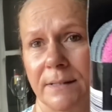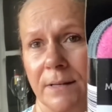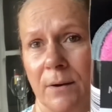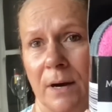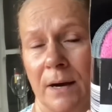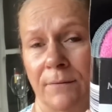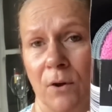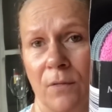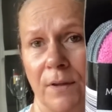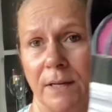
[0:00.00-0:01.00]
So I've
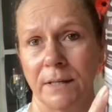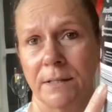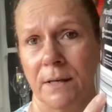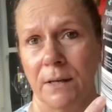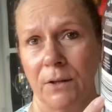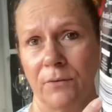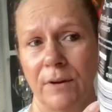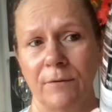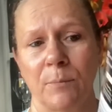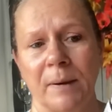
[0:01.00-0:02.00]
got these
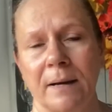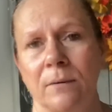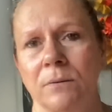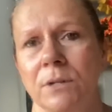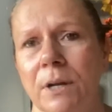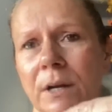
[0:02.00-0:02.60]
£3 for a pound.